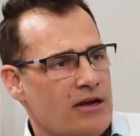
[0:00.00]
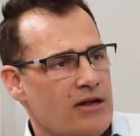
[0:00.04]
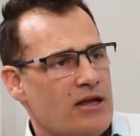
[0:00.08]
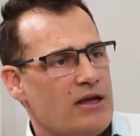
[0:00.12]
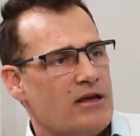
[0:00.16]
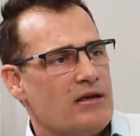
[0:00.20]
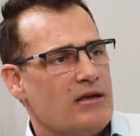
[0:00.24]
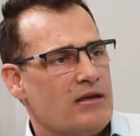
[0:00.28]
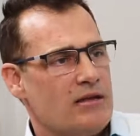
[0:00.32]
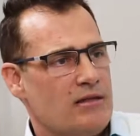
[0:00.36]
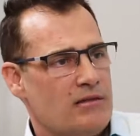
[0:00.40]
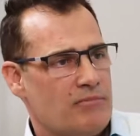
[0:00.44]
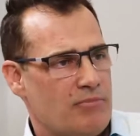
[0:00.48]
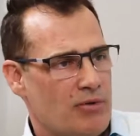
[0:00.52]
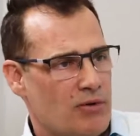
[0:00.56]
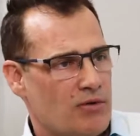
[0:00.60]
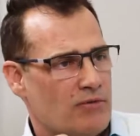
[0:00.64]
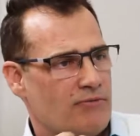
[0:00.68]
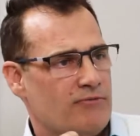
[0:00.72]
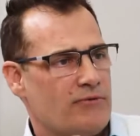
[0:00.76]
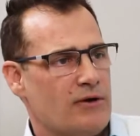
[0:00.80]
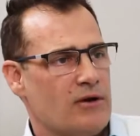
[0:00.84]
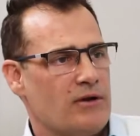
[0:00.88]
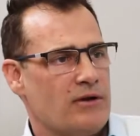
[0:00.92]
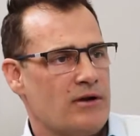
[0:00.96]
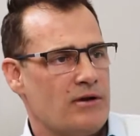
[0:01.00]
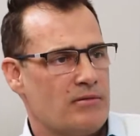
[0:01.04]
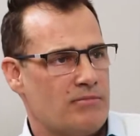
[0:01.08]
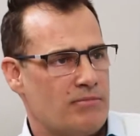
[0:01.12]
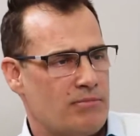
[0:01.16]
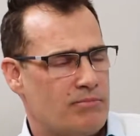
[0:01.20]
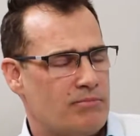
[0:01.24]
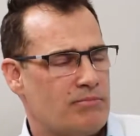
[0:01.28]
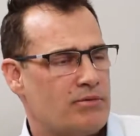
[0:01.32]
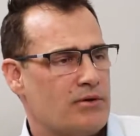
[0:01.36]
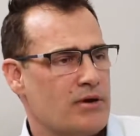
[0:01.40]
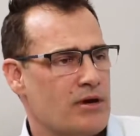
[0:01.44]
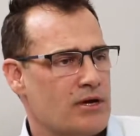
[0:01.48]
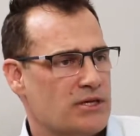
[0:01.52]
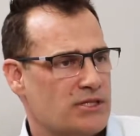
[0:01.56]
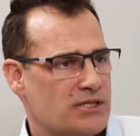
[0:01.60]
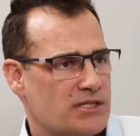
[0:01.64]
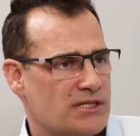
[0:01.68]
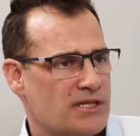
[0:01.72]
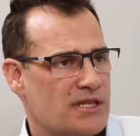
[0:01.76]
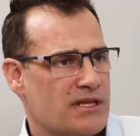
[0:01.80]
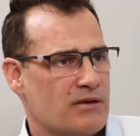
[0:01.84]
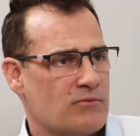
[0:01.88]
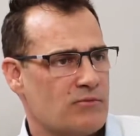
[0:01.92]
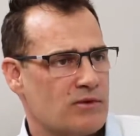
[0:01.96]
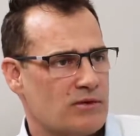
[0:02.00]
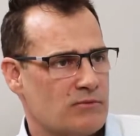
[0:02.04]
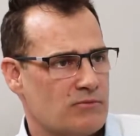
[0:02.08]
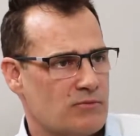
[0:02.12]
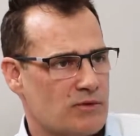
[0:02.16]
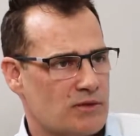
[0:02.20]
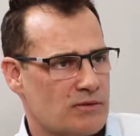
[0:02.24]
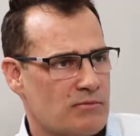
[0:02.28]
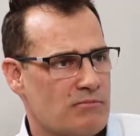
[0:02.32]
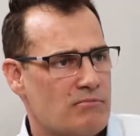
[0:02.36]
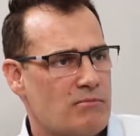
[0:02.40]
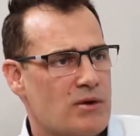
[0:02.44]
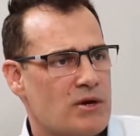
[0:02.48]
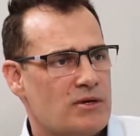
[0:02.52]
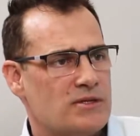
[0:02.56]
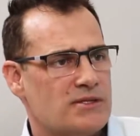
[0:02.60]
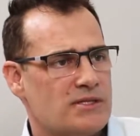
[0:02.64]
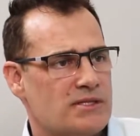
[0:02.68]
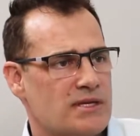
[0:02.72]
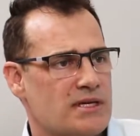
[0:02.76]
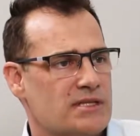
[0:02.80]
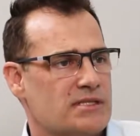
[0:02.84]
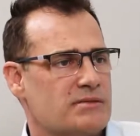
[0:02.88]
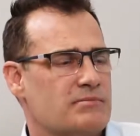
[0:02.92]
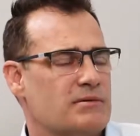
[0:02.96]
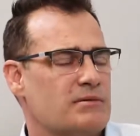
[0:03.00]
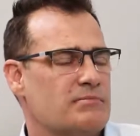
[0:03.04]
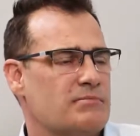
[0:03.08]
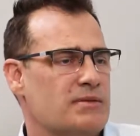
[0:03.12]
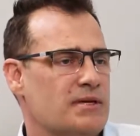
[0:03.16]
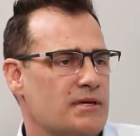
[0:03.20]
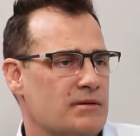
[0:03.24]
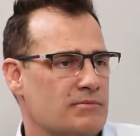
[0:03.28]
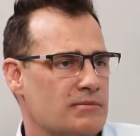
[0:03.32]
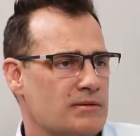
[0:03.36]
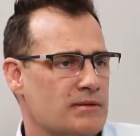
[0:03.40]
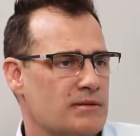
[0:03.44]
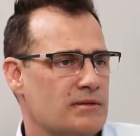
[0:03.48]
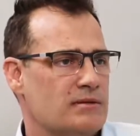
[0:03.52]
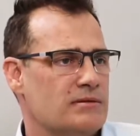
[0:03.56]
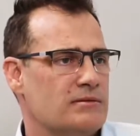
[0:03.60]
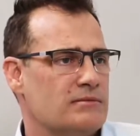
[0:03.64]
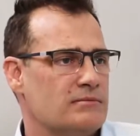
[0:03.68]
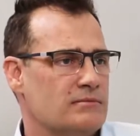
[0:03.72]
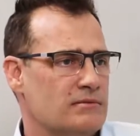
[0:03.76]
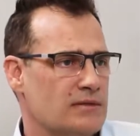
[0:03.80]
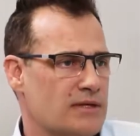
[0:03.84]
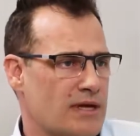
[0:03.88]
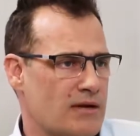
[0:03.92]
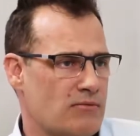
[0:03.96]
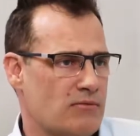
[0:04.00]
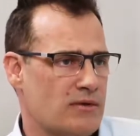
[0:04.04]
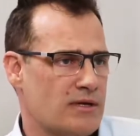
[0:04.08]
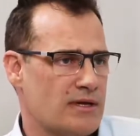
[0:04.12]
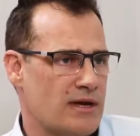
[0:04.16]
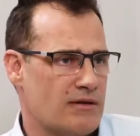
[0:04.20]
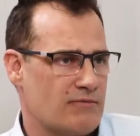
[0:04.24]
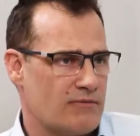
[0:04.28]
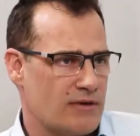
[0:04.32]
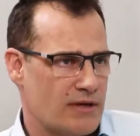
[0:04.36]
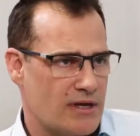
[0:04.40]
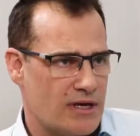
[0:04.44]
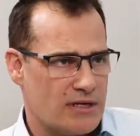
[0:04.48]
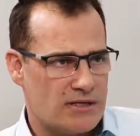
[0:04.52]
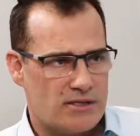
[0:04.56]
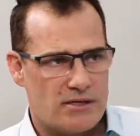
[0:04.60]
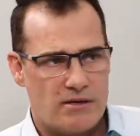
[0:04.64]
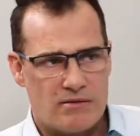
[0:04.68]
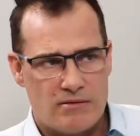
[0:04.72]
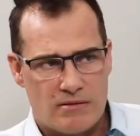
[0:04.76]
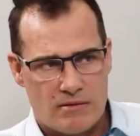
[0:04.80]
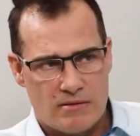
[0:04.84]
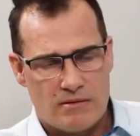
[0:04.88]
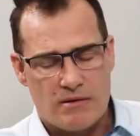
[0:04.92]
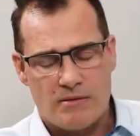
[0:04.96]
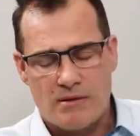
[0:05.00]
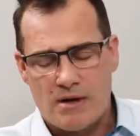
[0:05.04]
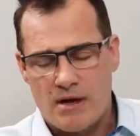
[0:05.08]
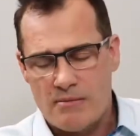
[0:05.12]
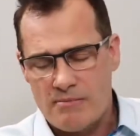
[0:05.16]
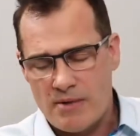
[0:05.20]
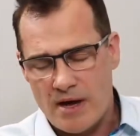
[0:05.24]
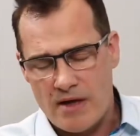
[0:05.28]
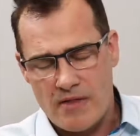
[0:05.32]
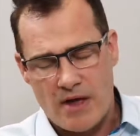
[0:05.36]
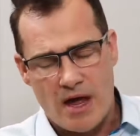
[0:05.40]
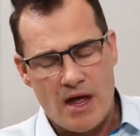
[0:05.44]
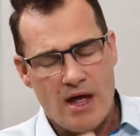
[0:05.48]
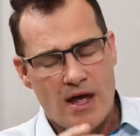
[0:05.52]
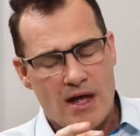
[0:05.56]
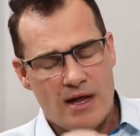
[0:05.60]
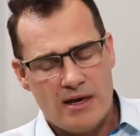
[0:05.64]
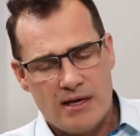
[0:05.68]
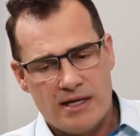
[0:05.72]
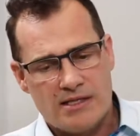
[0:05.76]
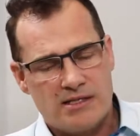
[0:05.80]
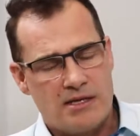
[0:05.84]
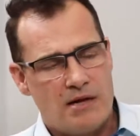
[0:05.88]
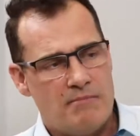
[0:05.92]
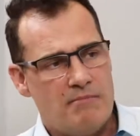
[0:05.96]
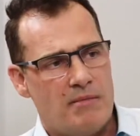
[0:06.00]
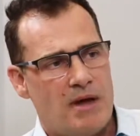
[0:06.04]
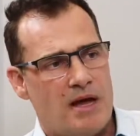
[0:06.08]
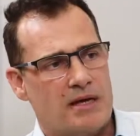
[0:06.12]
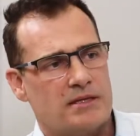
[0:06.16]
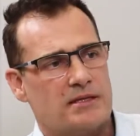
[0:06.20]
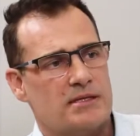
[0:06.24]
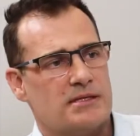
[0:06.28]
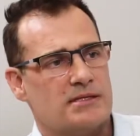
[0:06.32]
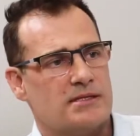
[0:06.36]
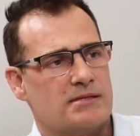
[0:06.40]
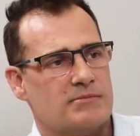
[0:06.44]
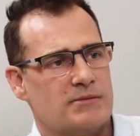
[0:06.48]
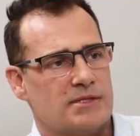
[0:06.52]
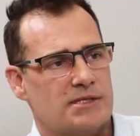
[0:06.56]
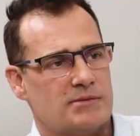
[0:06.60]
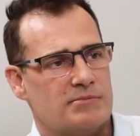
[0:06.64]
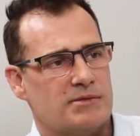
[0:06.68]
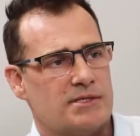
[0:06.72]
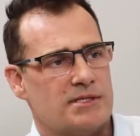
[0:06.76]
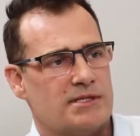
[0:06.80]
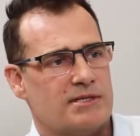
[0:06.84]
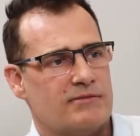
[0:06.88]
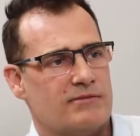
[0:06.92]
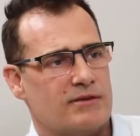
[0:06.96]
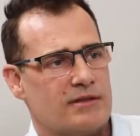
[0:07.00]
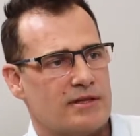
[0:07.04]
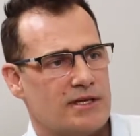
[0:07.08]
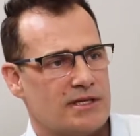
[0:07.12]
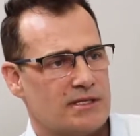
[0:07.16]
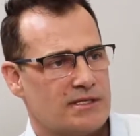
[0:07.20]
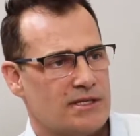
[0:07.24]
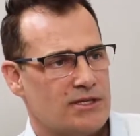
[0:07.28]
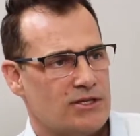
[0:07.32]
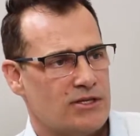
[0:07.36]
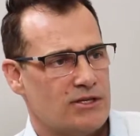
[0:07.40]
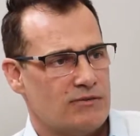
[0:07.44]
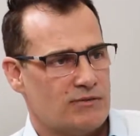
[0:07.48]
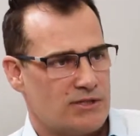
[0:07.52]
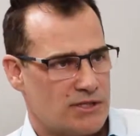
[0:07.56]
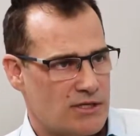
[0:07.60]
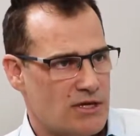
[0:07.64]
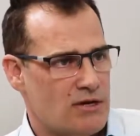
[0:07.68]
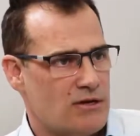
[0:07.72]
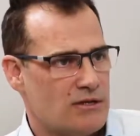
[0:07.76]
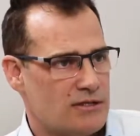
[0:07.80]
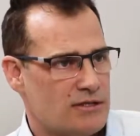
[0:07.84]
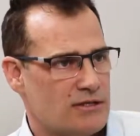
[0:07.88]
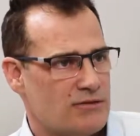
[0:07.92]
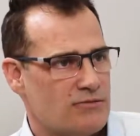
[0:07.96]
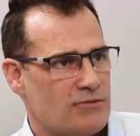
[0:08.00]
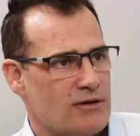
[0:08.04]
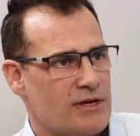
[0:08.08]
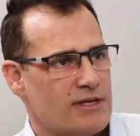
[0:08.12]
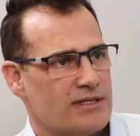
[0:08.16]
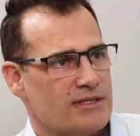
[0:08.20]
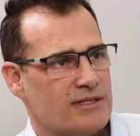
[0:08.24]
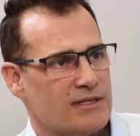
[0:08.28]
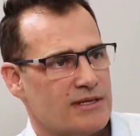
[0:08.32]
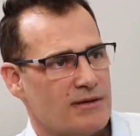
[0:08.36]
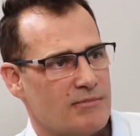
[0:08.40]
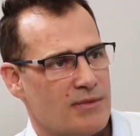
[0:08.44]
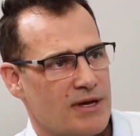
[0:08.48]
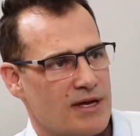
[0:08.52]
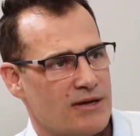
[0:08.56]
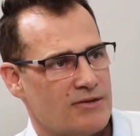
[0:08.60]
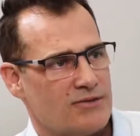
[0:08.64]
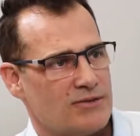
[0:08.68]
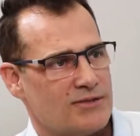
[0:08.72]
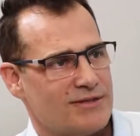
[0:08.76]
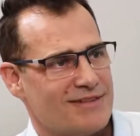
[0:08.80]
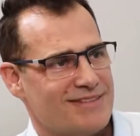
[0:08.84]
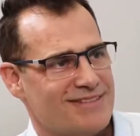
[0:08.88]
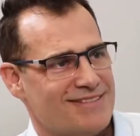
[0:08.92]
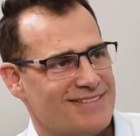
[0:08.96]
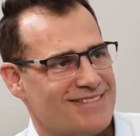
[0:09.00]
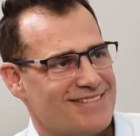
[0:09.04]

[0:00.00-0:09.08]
And portfolio approach is, I think, what most sensible people would advocate. So I buy that. Let's come back to some of the specific things that you've started writing about.